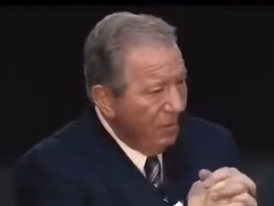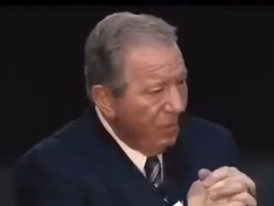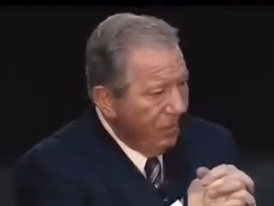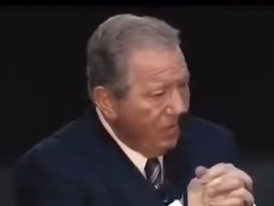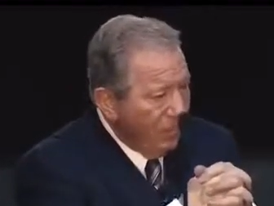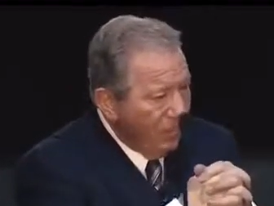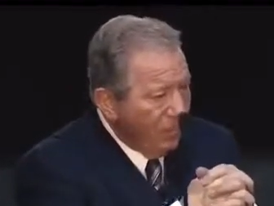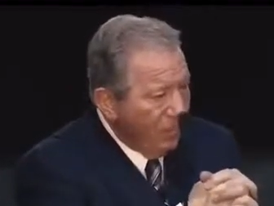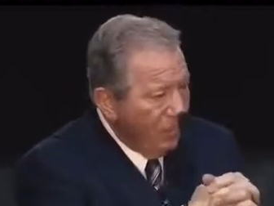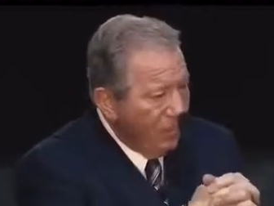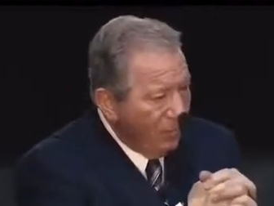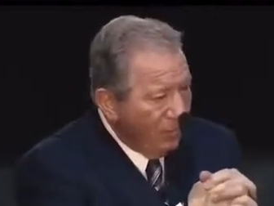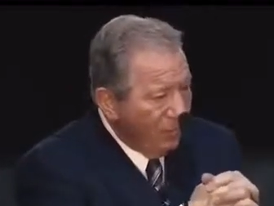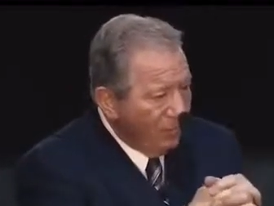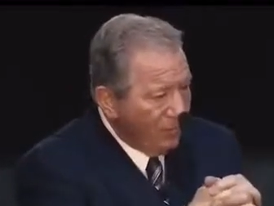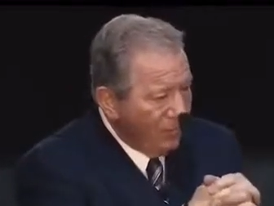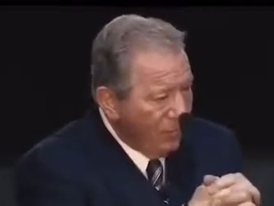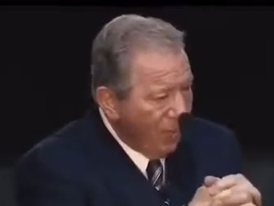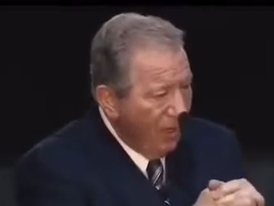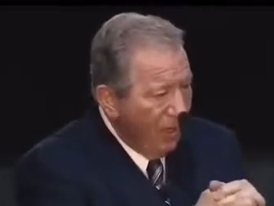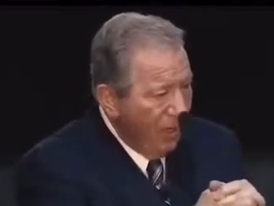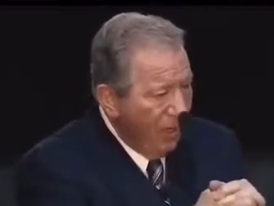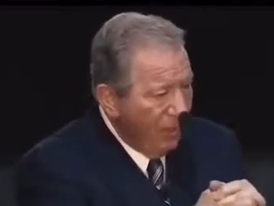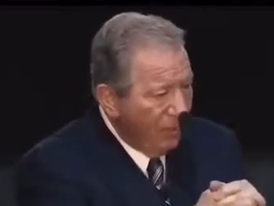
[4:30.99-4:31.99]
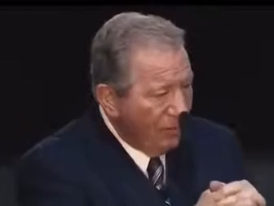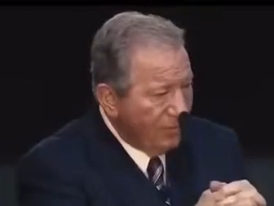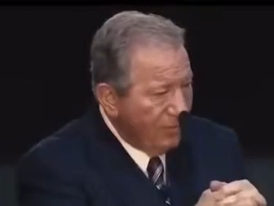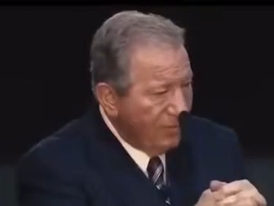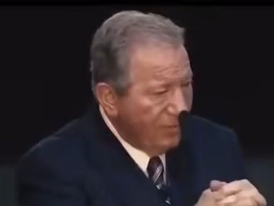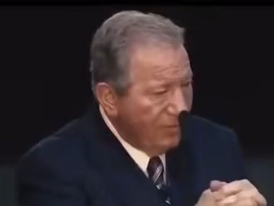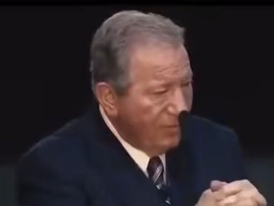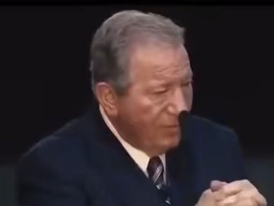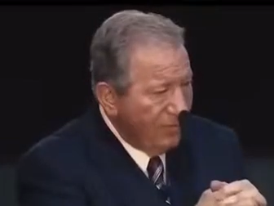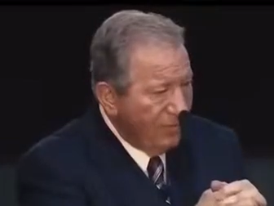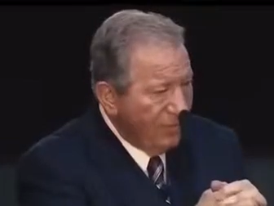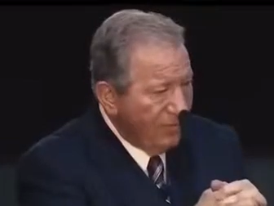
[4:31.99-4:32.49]
pleading with
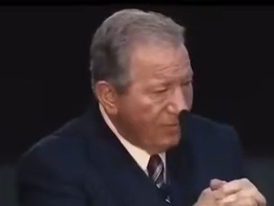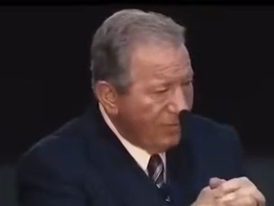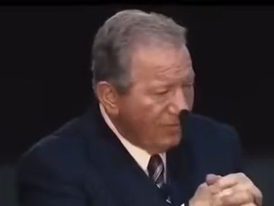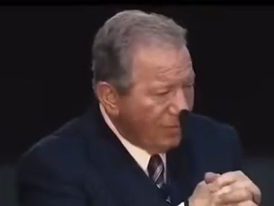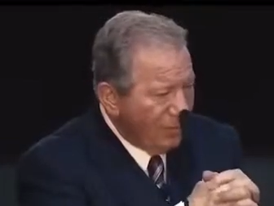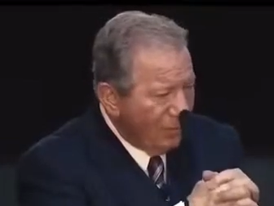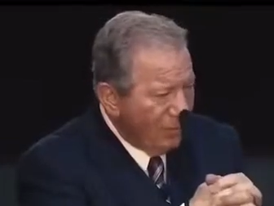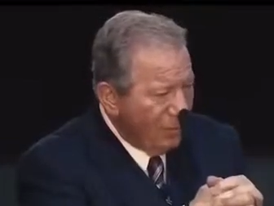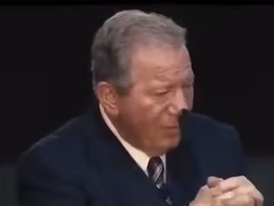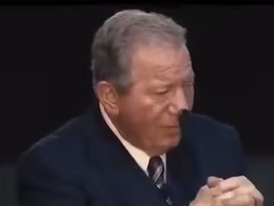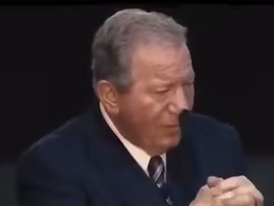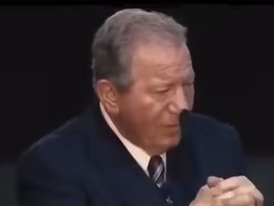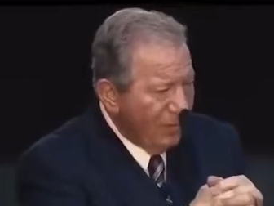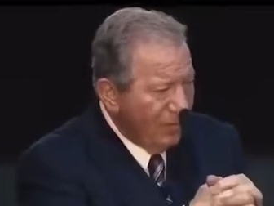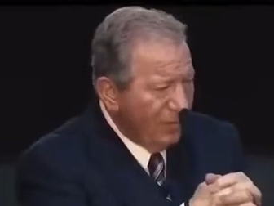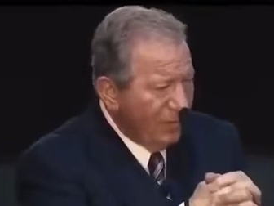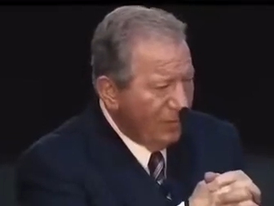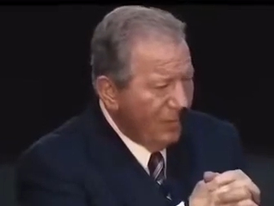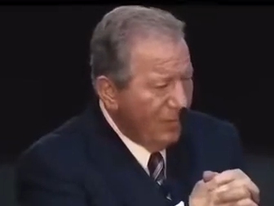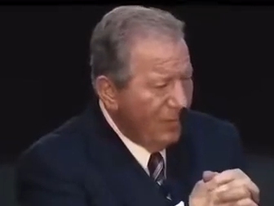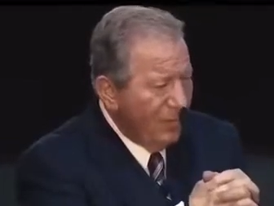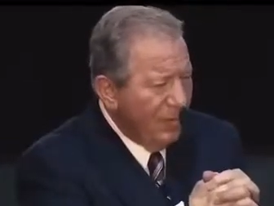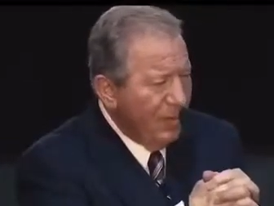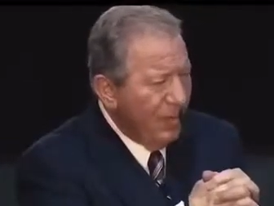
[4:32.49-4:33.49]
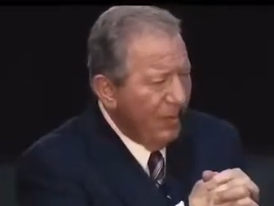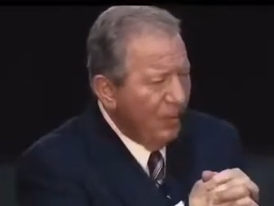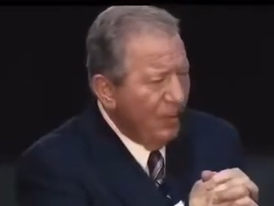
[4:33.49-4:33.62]
God. This is a plea.